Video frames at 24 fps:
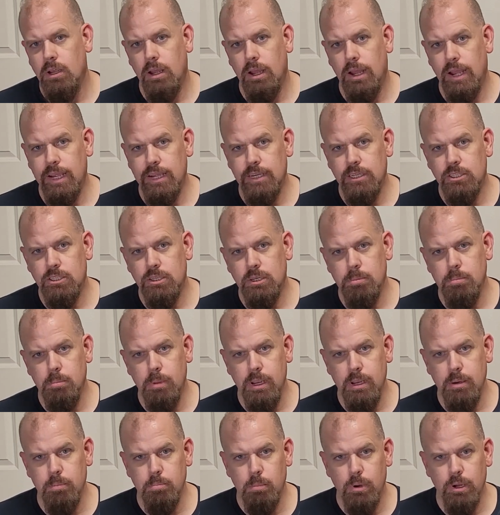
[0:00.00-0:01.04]
I actually
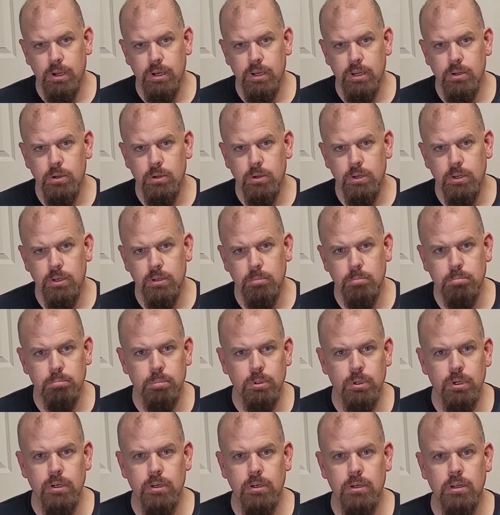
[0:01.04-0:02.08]
made money on it,
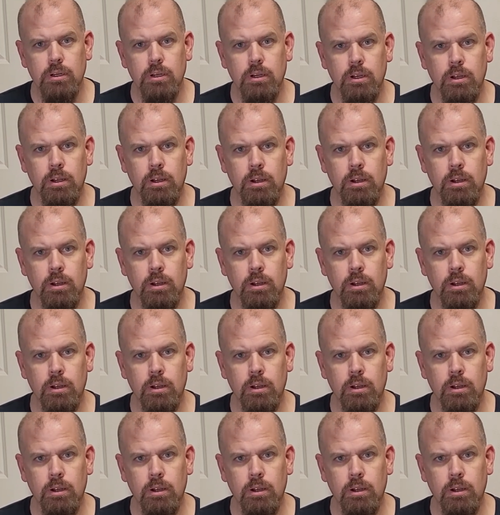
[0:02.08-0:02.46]
but